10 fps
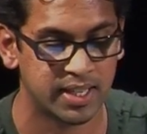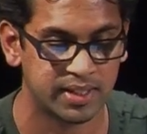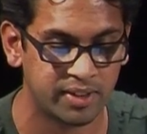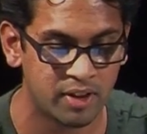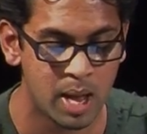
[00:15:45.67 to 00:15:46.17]

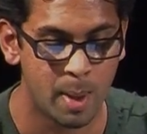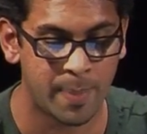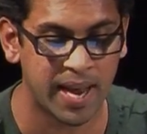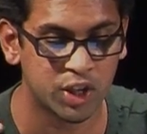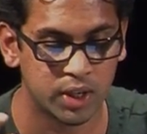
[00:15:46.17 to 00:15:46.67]
as if
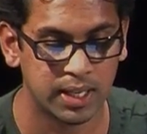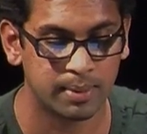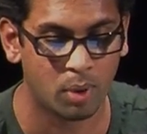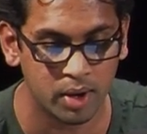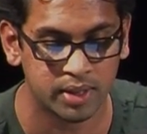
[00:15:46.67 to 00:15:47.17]
passion
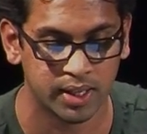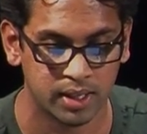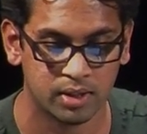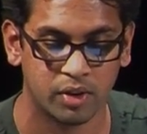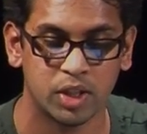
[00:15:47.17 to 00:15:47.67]
in
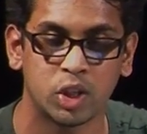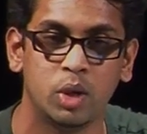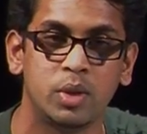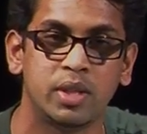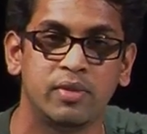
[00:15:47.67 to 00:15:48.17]
politics are
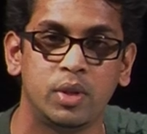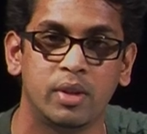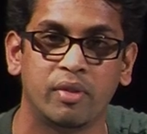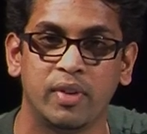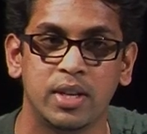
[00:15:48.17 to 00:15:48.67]
exclusive to
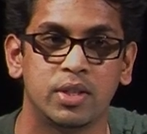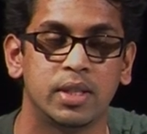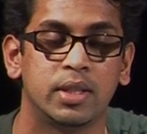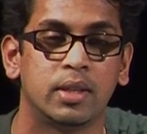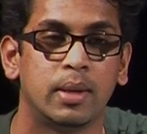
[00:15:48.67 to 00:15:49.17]
the
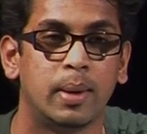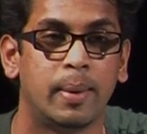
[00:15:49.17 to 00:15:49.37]
fringes.